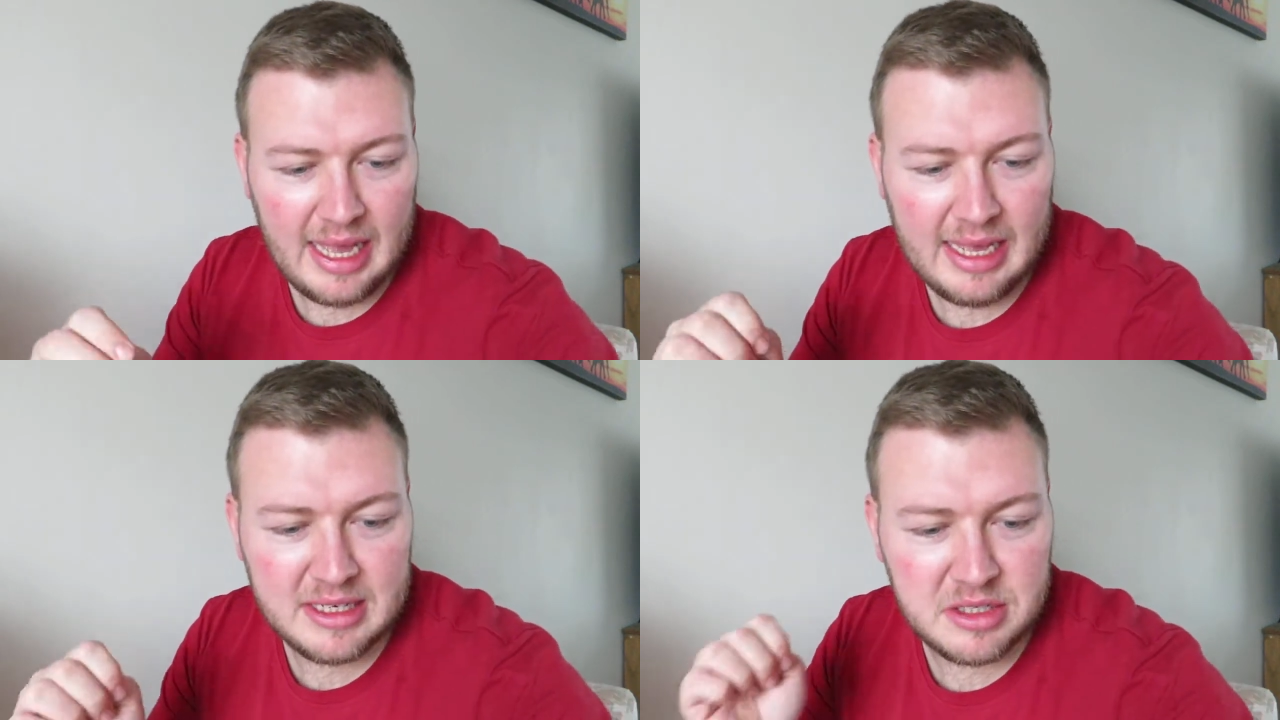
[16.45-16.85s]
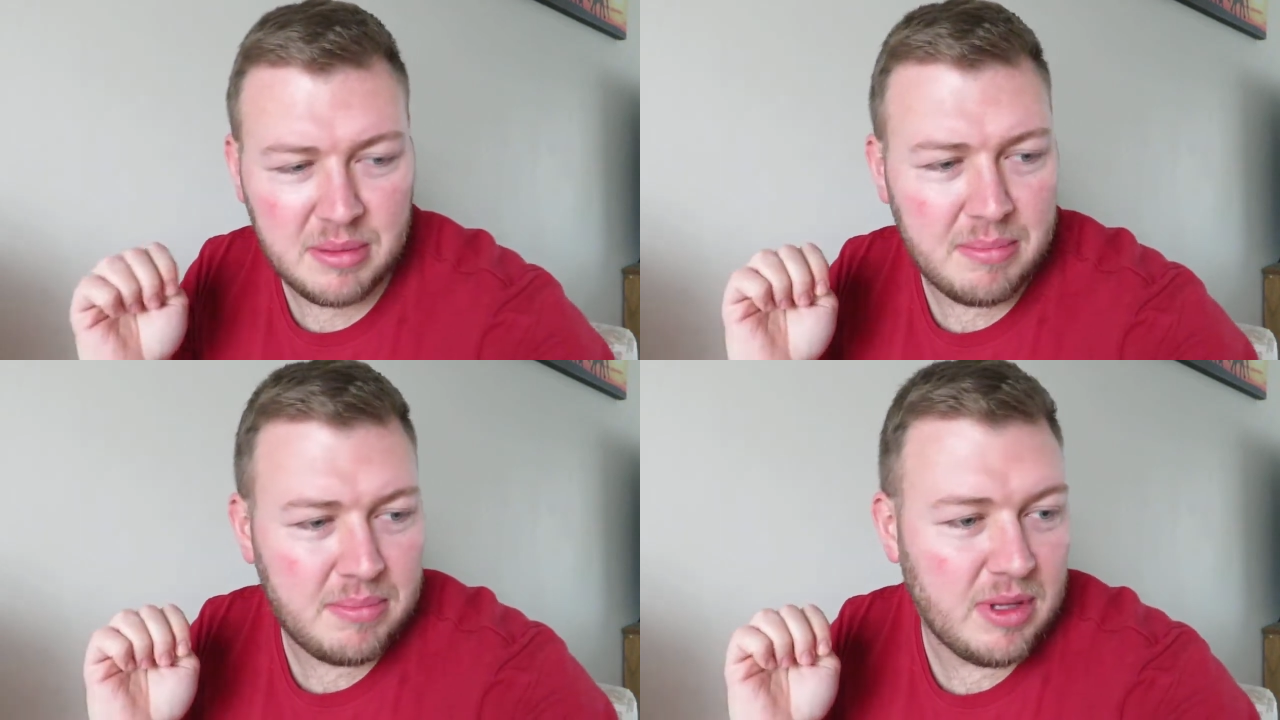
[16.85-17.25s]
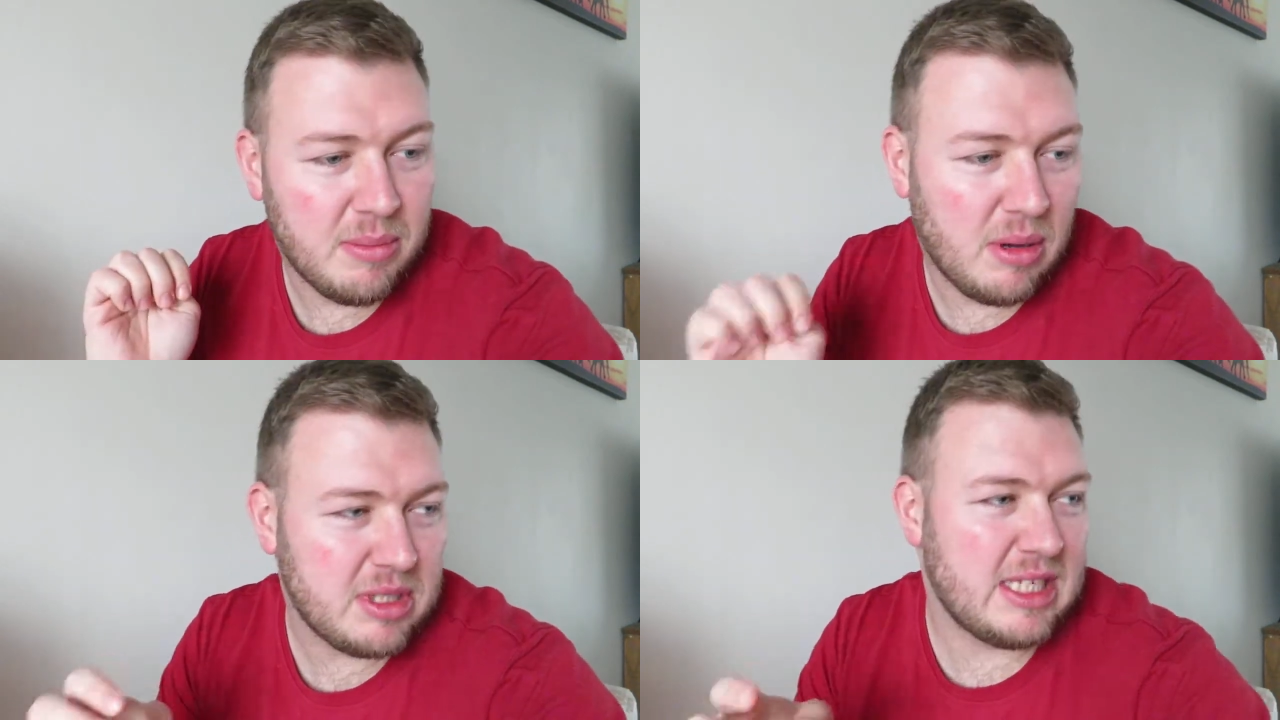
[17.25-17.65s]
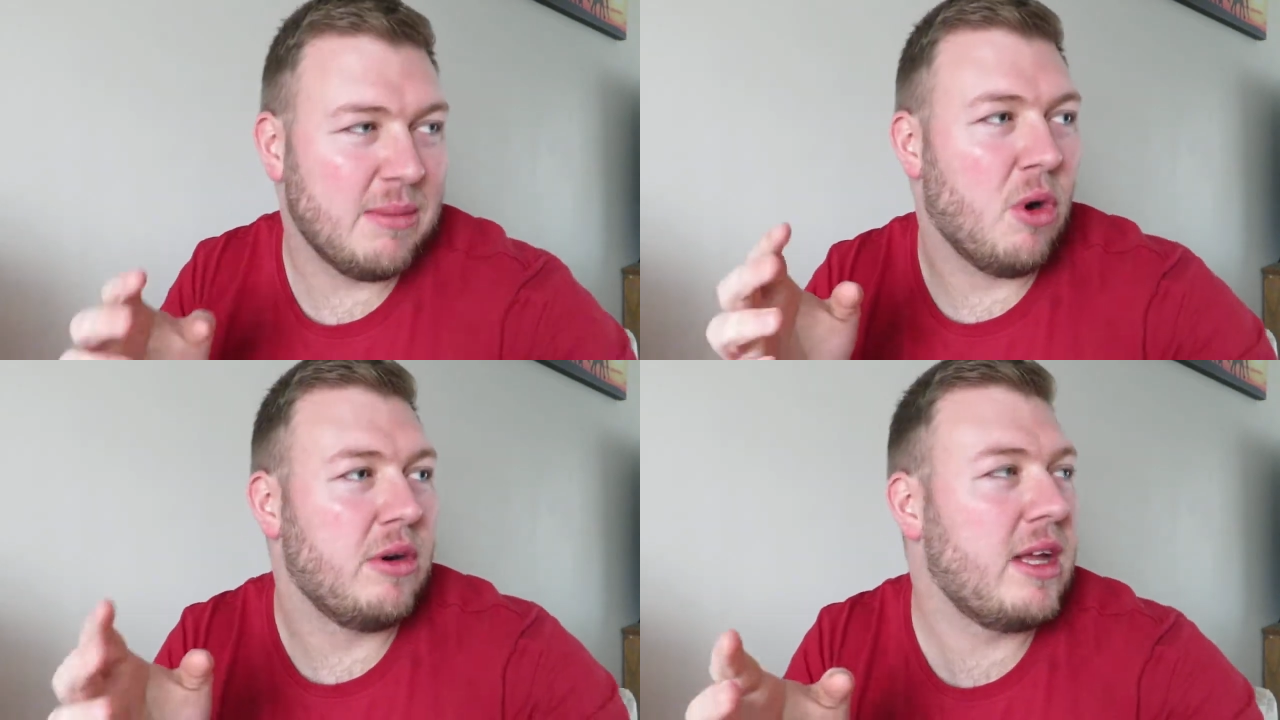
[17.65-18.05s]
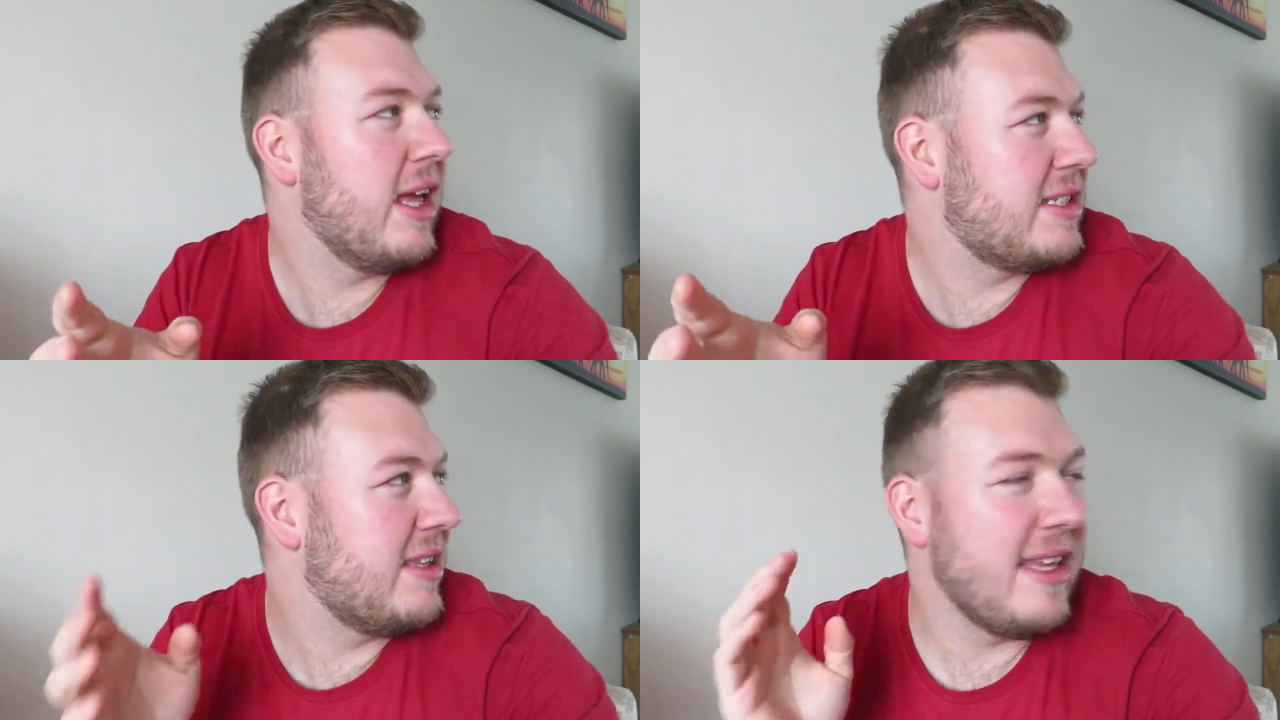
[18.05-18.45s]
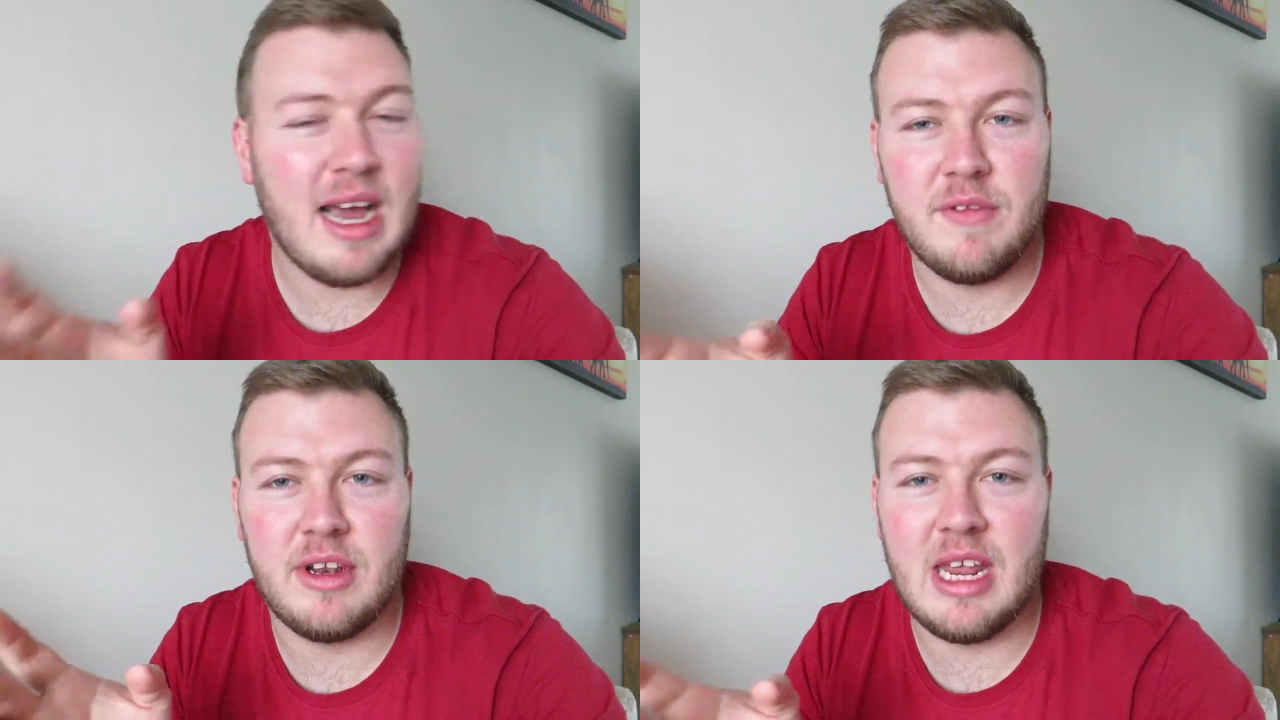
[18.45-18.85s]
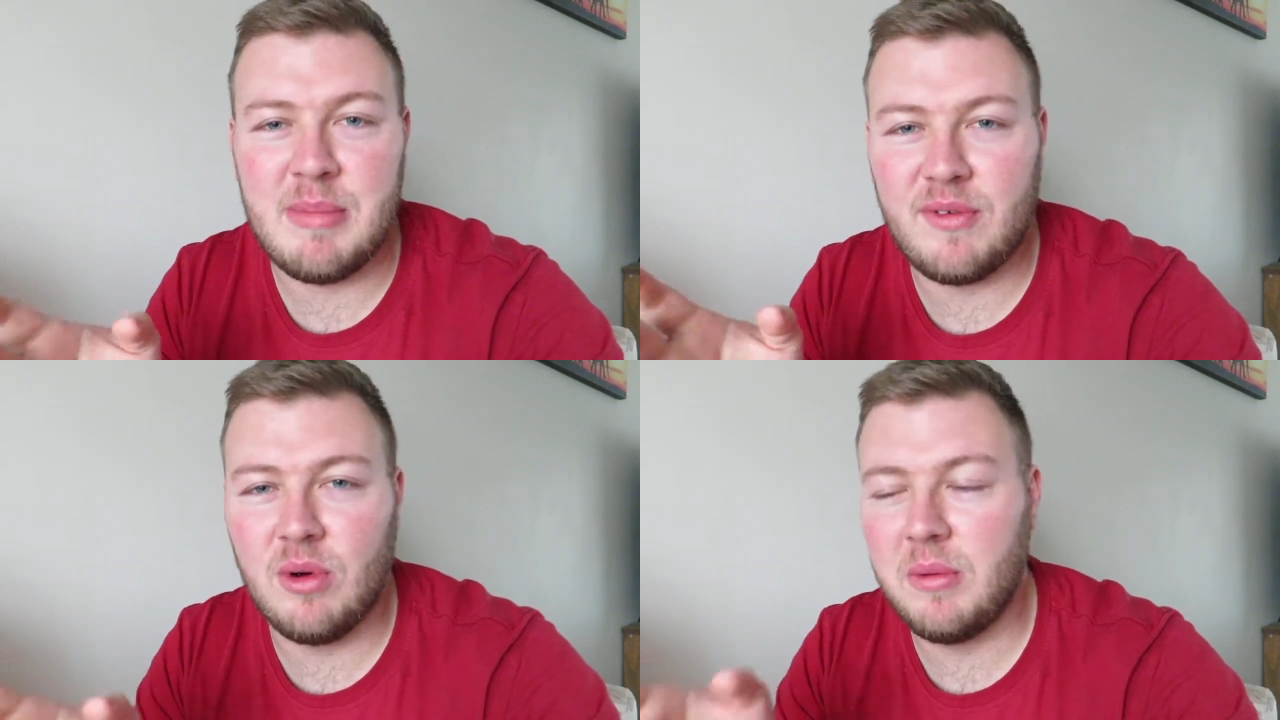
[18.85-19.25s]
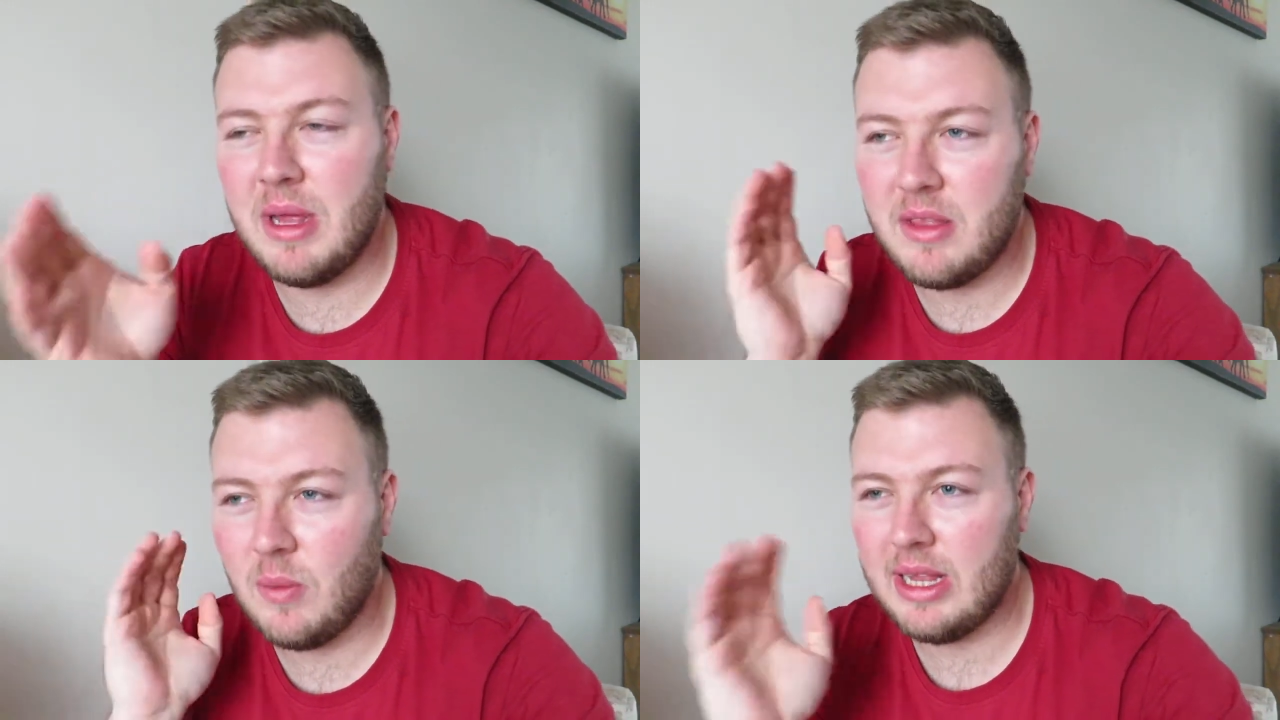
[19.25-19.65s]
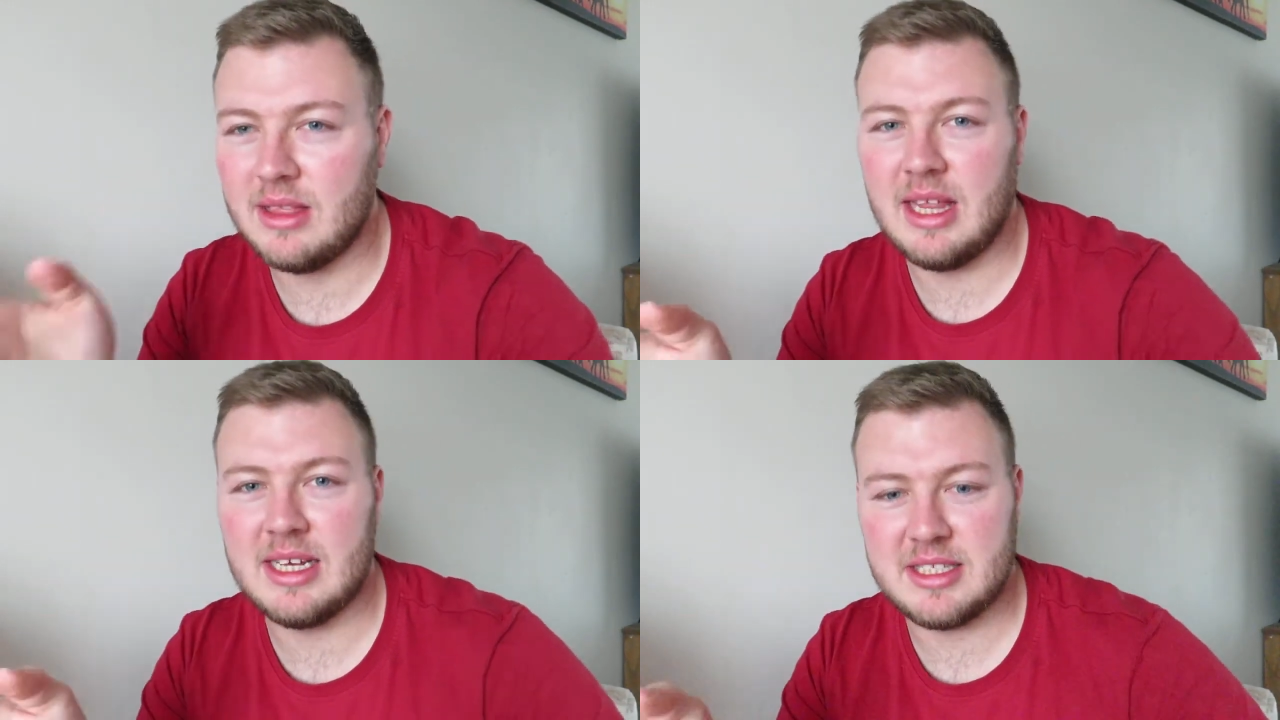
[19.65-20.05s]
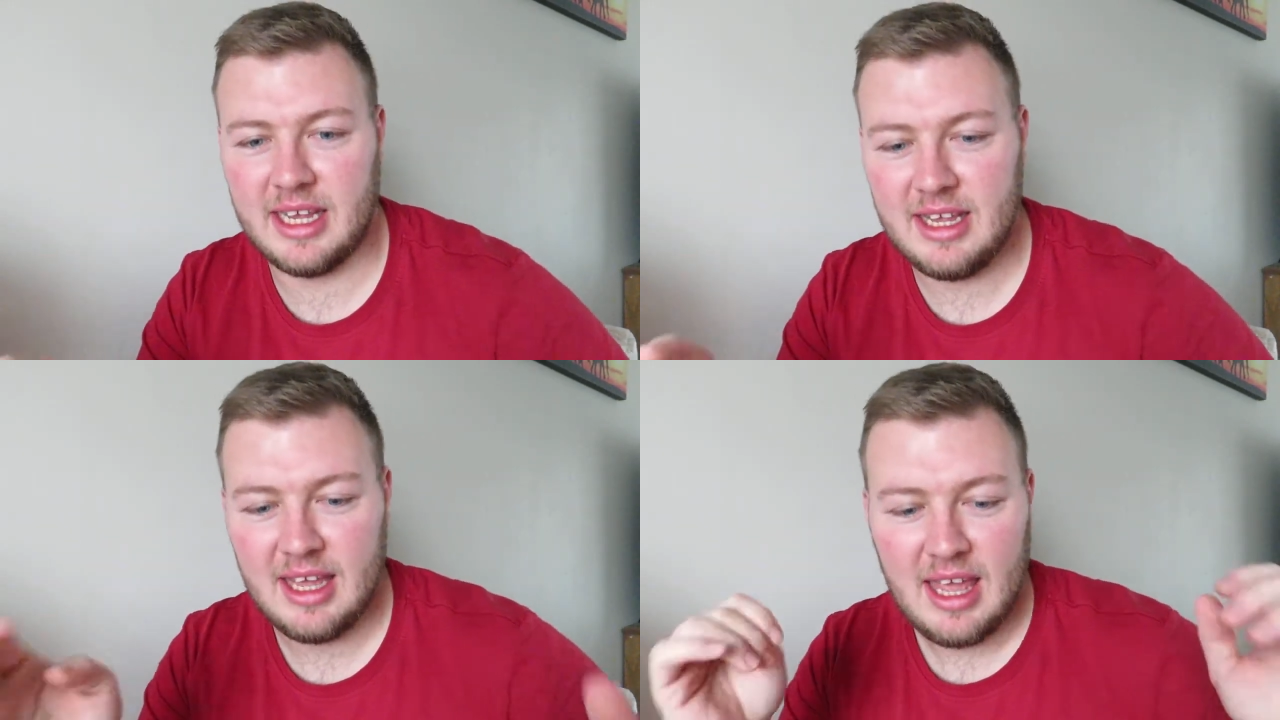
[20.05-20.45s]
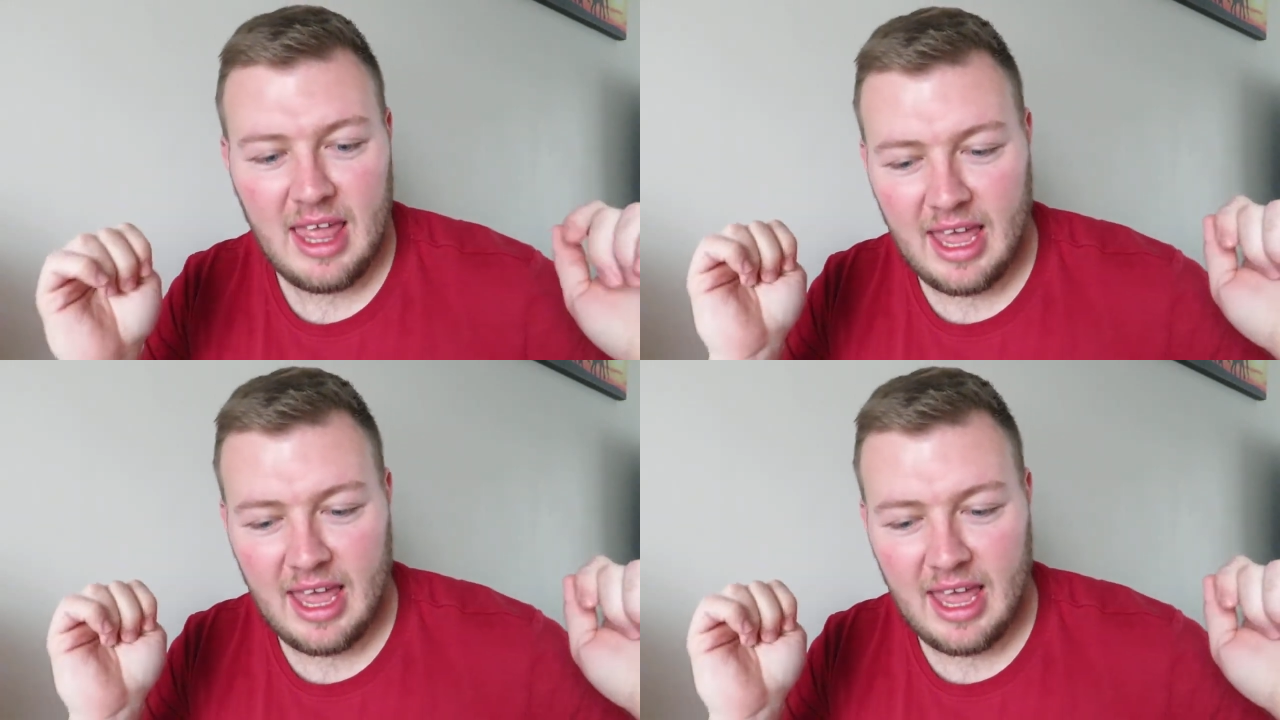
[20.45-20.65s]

it is the I was going to say the morning, it's the day after the night before, about the wedding last night.